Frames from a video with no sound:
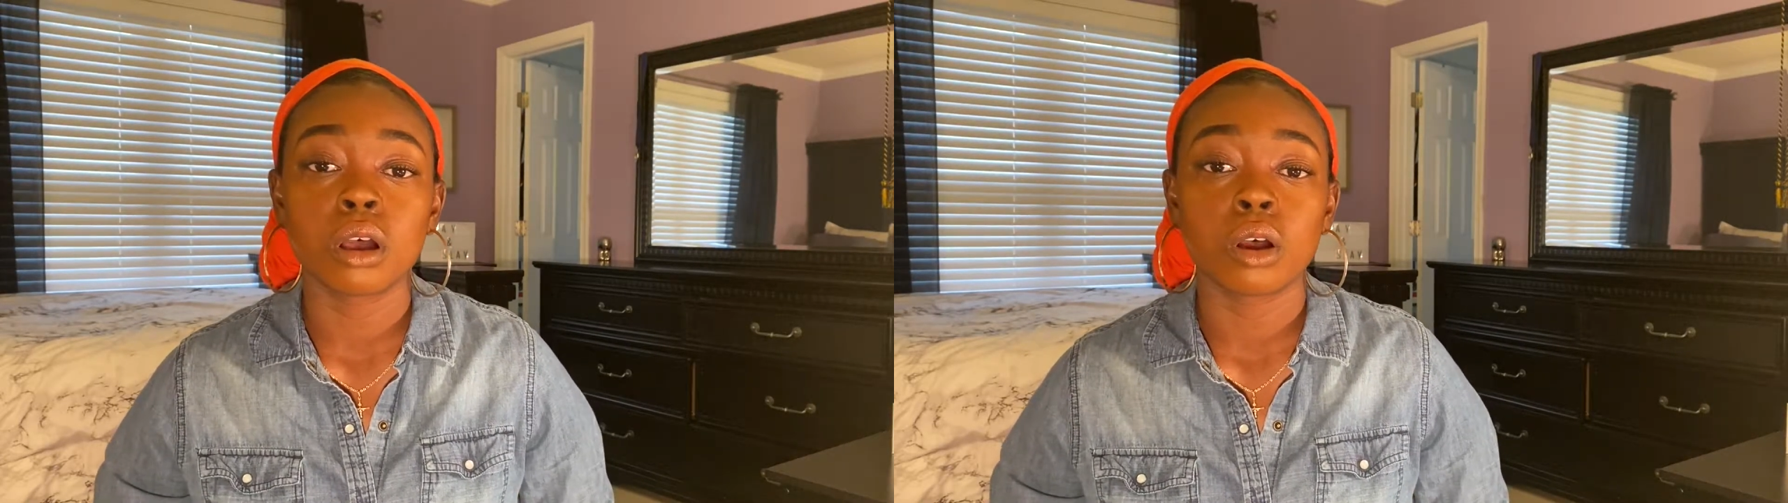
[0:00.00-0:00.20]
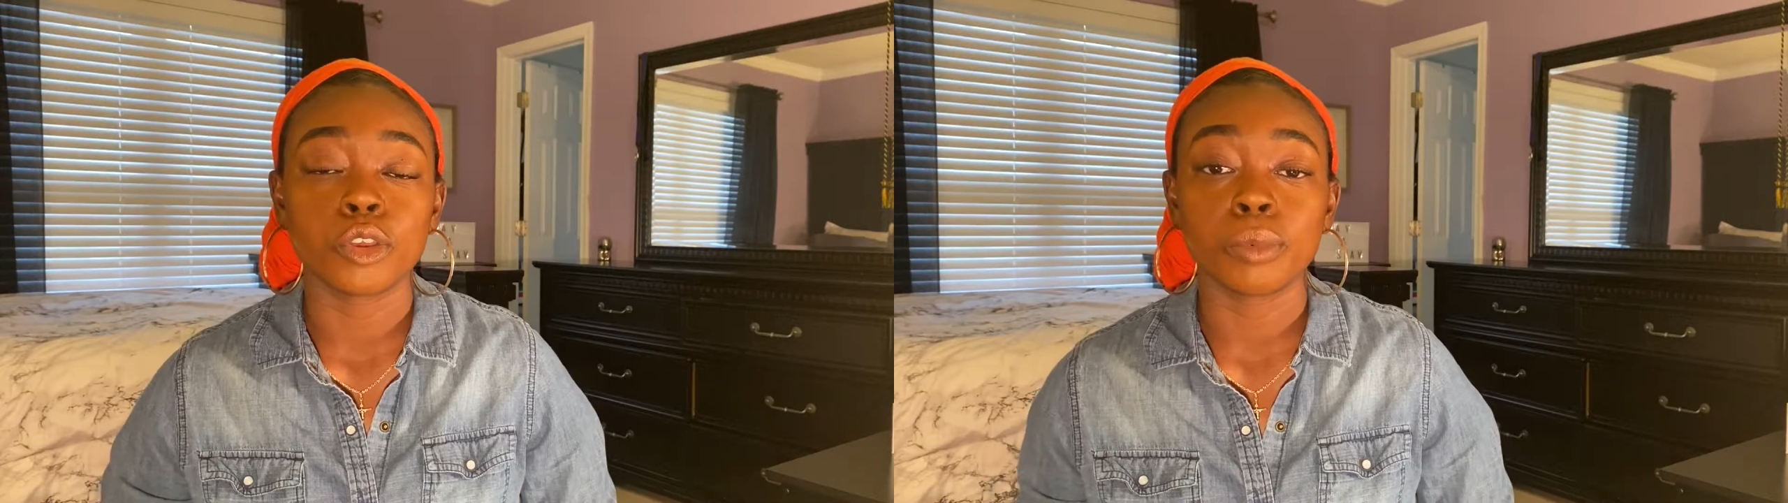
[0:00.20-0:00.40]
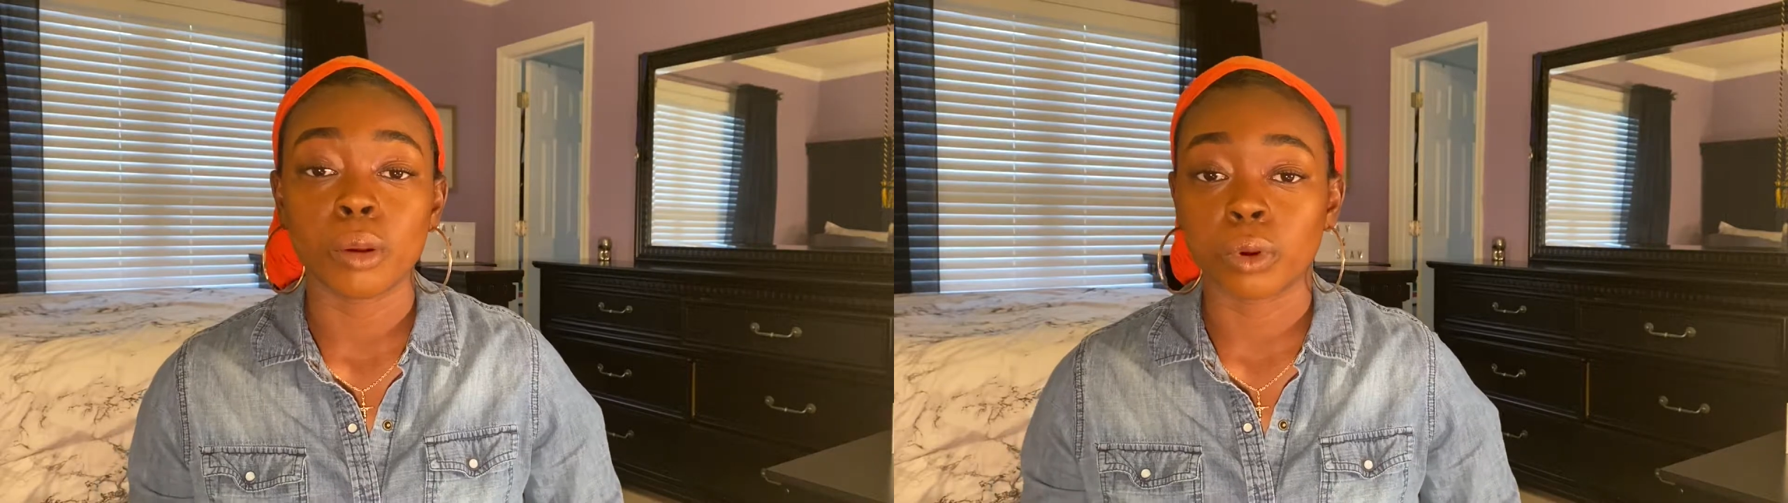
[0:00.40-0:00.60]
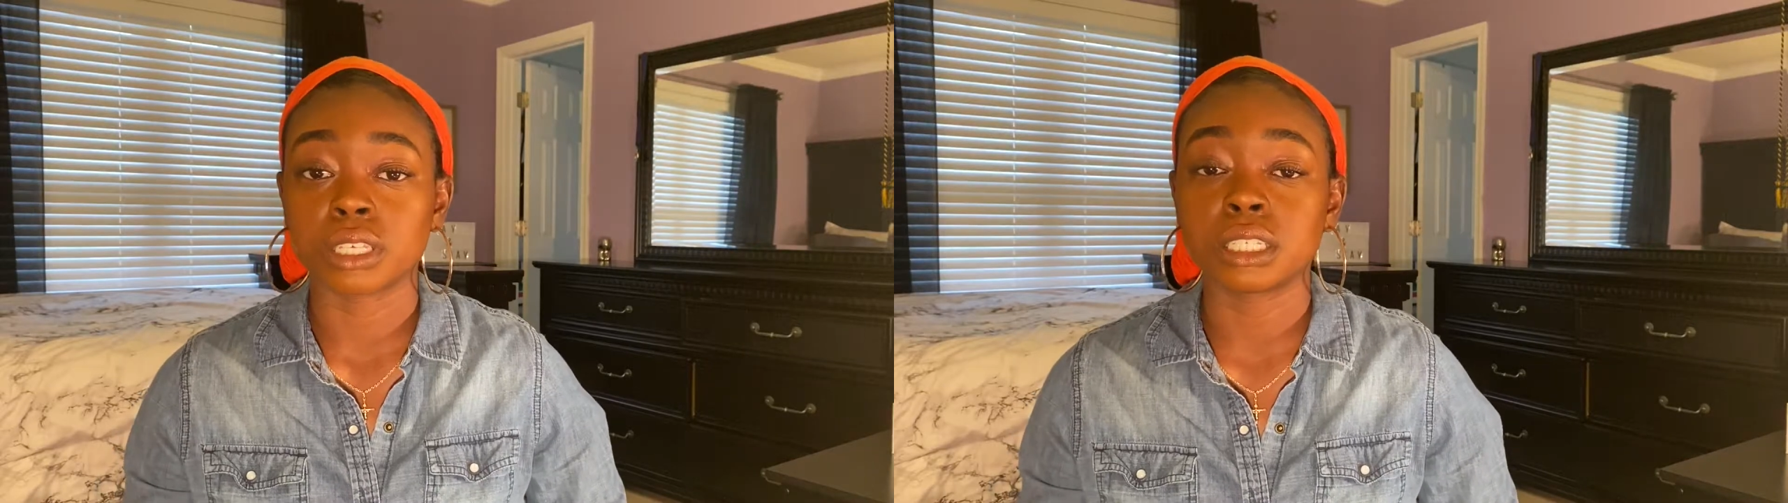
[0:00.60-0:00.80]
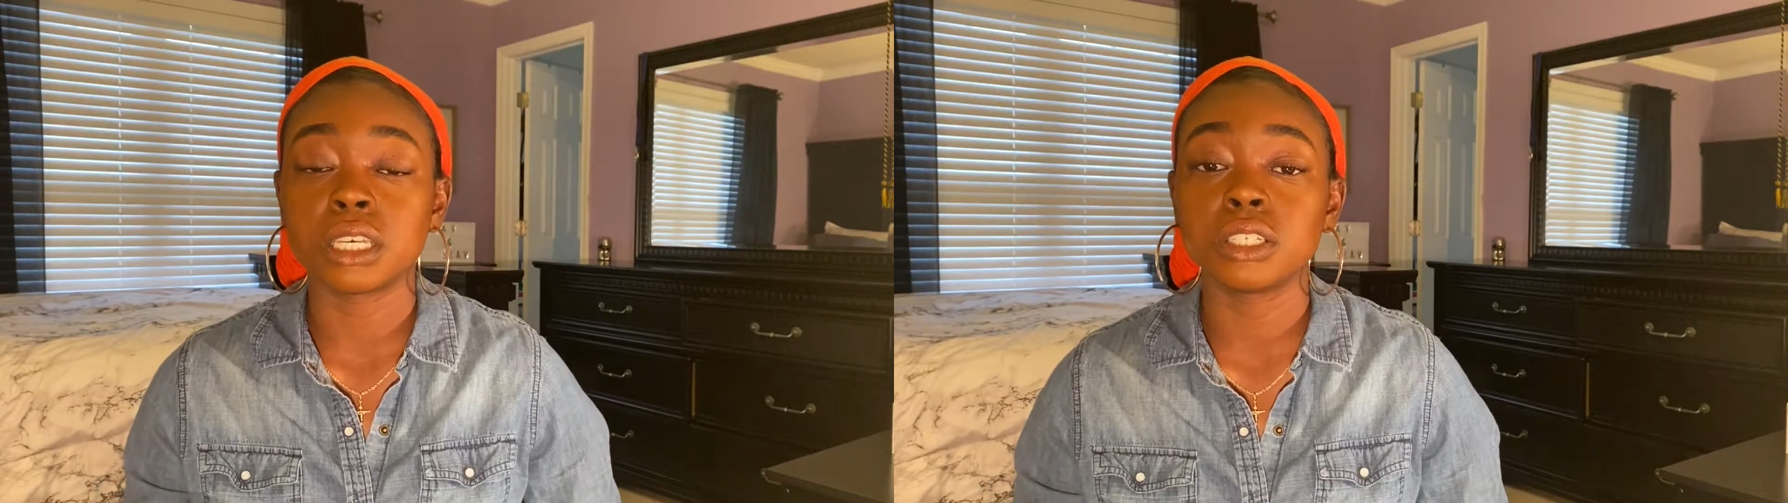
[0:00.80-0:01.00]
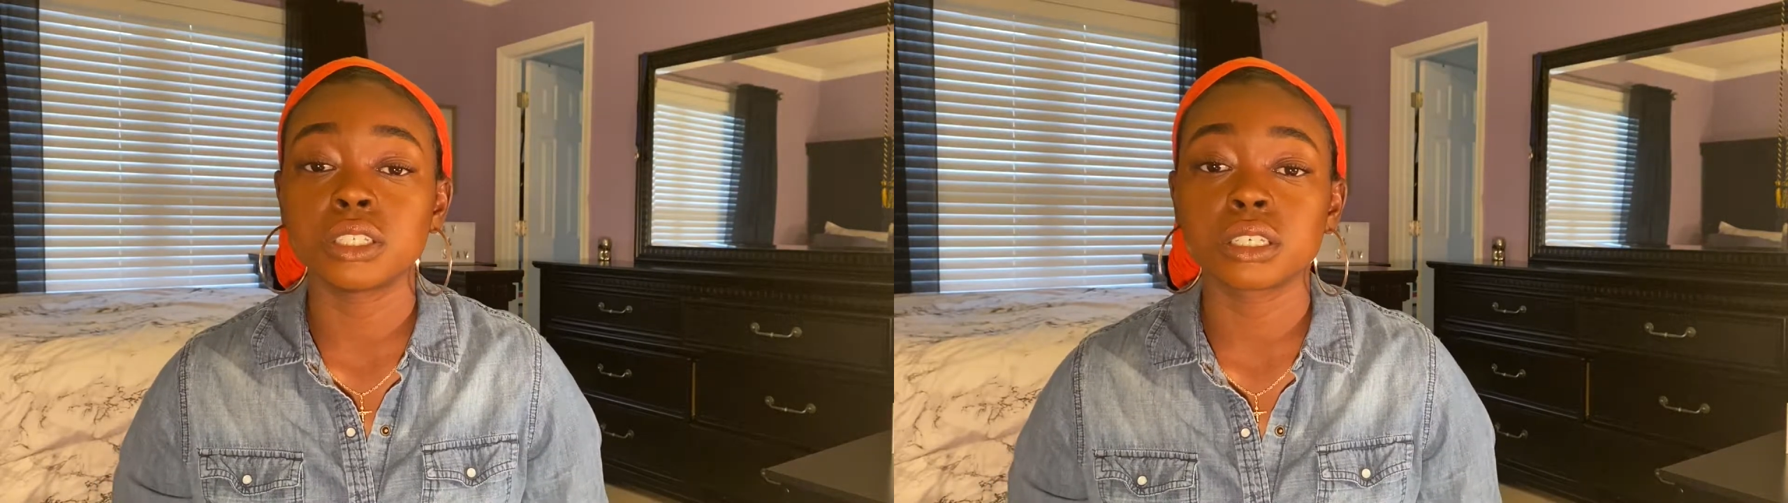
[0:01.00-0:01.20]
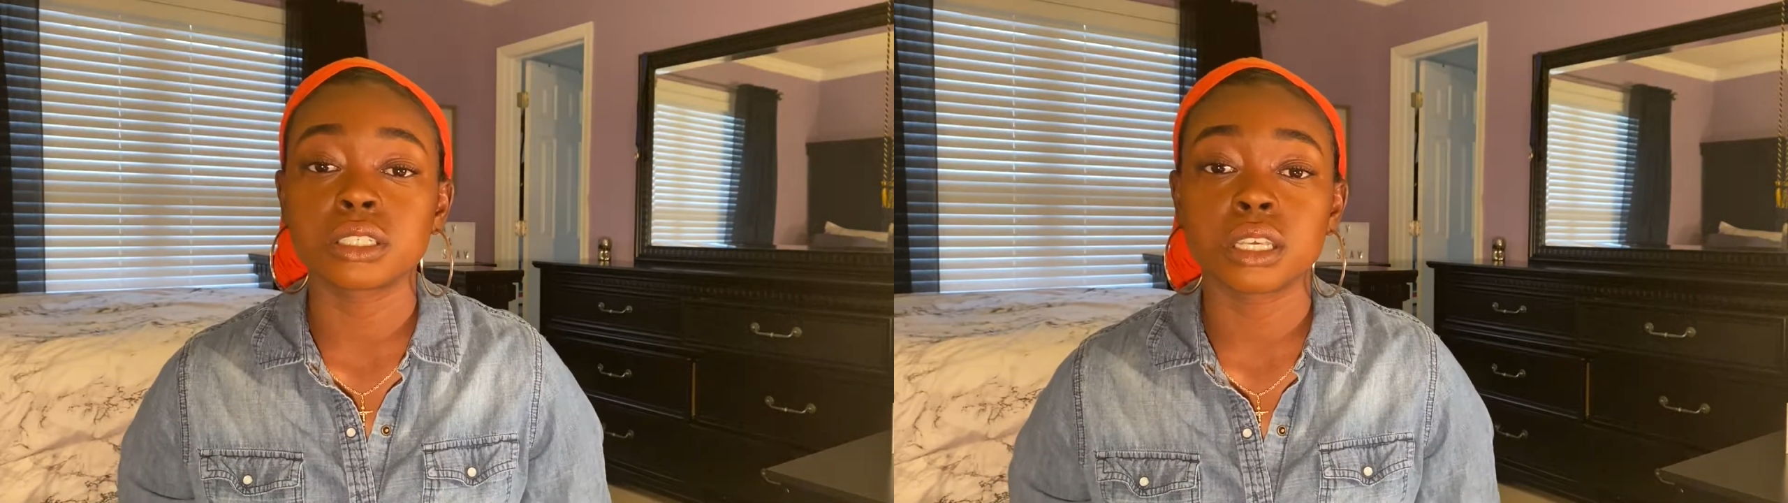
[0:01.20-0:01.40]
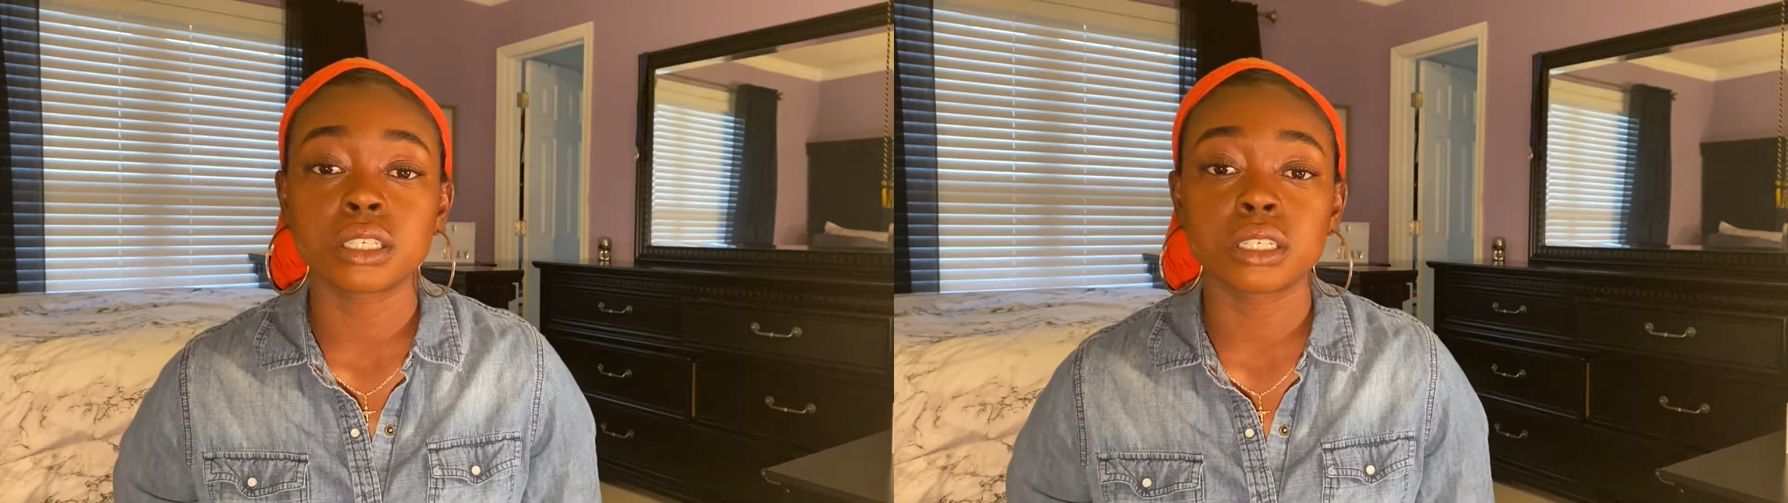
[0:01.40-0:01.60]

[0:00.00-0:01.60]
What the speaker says: or you might work as a teaching assistant.